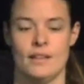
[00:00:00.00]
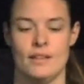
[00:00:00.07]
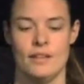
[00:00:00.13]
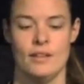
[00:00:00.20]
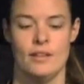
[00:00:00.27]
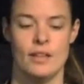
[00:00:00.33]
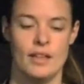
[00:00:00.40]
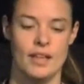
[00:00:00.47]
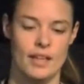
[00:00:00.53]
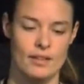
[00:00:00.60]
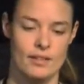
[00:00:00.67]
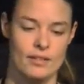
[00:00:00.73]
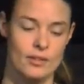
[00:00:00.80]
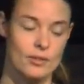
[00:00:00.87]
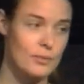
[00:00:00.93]
You can
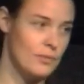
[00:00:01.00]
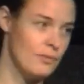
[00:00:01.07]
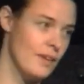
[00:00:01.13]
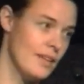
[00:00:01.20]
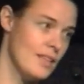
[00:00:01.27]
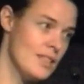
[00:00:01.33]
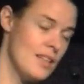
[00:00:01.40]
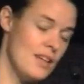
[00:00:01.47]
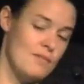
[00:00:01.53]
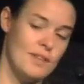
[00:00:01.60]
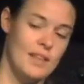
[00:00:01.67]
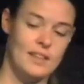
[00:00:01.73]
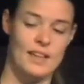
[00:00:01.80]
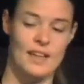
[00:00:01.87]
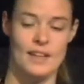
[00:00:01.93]
do funky stuff like
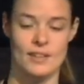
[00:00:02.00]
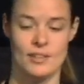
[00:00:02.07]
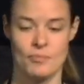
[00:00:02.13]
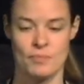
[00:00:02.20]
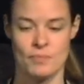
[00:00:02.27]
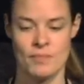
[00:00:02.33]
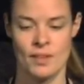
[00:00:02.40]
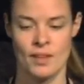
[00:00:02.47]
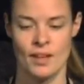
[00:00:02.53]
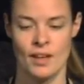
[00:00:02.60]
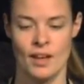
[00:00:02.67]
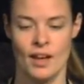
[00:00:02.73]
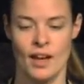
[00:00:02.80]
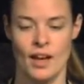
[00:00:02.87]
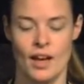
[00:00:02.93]
that.
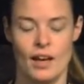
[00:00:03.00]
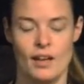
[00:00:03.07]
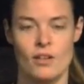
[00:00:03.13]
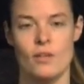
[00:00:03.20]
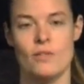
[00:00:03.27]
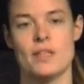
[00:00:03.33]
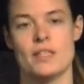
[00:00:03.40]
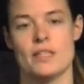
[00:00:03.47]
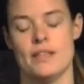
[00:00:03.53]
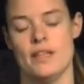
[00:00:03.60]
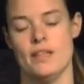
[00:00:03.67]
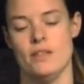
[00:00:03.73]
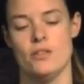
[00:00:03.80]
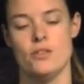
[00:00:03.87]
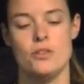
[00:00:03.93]
And obviously,
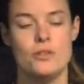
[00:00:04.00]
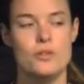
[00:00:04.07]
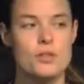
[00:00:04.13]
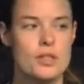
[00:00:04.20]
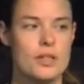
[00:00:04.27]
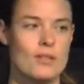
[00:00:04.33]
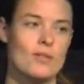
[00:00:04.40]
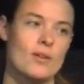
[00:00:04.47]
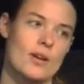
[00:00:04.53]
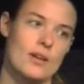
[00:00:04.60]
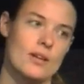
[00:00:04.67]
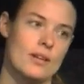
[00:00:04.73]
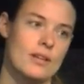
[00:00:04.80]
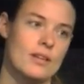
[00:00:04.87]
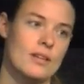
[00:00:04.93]
you're using it
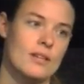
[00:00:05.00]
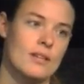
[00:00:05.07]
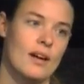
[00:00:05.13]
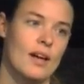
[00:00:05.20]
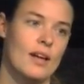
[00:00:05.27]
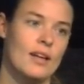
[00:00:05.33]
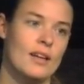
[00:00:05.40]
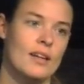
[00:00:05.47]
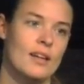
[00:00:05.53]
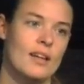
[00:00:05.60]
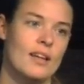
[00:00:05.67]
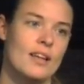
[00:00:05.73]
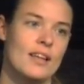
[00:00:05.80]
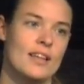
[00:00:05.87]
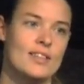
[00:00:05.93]
wrong, right?
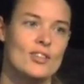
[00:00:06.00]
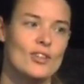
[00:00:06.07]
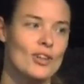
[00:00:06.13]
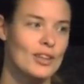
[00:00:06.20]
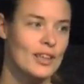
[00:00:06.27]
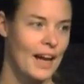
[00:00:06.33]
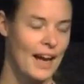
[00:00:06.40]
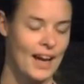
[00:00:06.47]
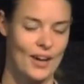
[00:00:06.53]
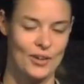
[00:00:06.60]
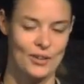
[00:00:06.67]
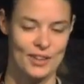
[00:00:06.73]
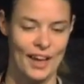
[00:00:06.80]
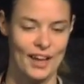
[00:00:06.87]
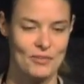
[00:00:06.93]
It's not
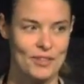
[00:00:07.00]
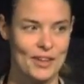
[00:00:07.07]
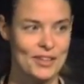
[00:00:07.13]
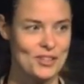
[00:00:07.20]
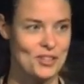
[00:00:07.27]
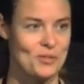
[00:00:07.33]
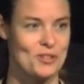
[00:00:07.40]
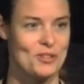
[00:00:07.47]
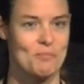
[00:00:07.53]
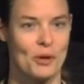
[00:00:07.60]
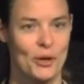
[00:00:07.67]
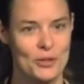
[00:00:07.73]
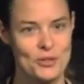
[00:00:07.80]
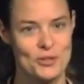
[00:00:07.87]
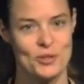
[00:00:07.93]
how that function was
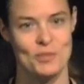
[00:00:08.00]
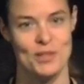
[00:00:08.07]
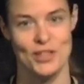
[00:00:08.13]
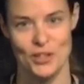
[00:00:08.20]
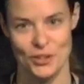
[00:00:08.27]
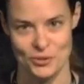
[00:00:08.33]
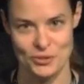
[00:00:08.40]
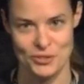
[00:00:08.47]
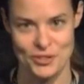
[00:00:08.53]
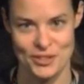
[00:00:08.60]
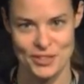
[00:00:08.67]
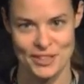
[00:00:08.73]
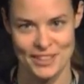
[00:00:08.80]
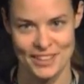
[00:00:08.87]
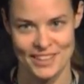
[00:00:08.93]
supposed to be
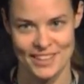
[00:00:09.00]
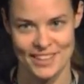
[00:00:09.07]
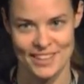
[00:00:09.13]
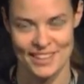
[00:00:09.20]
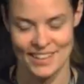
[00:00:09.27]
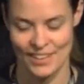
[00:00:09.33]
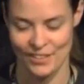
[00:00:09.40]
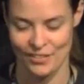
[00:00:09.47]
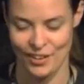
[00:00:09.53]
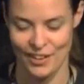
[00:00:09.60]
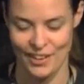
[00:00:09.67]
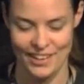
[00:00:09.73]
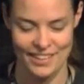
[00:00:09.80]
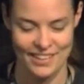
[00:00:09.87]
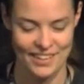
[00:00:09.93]
used,
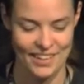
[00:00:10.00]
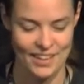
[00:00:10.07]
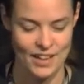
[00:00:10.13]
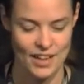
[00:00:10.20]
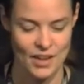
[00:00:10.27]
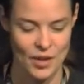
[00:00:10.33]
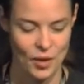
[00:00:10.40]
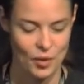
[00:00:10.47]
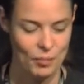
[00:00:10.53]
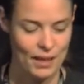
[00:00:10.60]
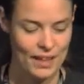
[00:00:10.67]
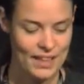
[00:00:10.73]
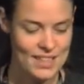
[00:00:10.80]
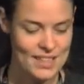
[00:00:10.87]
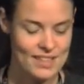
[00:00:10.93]
right?
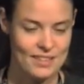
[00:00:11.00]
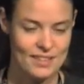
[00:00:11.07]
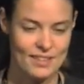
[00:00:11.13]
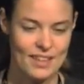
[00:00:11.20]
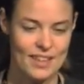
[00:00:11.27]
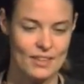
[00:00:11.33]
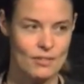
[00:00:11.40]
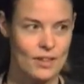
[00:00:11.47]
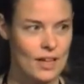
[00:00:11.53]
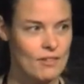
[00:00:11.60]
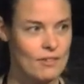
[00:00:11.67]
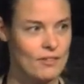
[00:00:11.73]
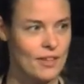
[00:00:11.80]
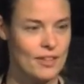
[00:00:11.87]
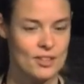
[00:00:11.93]
But here's the thing. If you
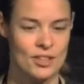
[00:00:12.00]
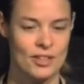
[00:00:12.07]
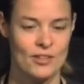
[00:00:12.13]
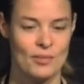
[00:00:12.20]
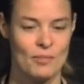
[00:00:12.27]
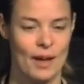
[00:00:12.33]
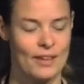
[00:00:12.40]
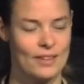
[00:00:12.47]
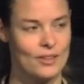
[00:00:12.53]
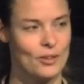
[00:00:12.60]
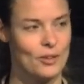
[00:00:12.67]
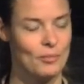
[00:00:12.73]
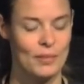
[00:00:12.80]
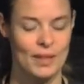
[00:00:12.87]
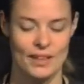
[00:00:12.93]
have a function called
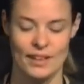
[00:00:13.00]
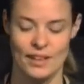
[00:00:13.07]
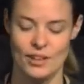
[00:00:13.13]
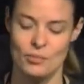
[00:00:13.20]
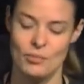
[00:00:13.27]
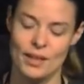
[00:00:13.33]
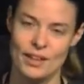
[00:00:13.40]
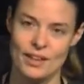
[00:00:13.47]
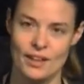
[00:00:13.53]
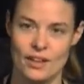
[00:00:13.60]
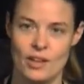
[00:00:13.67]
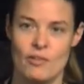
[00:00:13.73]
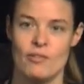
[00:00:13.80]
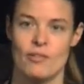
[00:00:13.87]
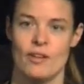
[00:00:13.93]
math.min, you might
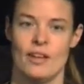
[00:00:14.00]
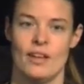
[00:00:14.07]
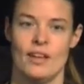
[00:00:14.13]
kind of,